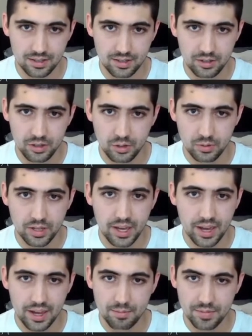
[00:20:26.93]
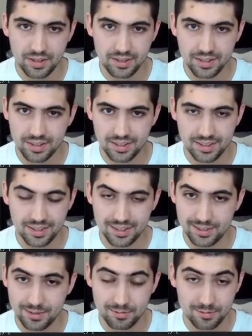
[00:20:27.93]
new game
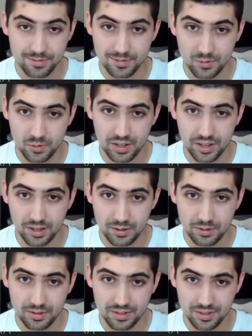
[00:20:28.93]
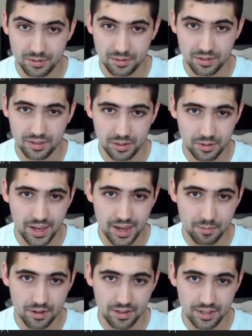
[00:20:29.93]
window or new
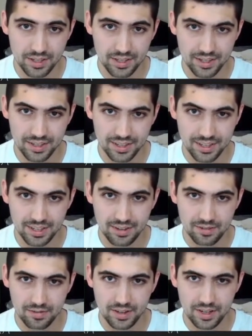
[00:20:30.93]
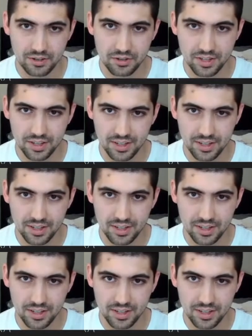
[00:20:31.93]
game click finished,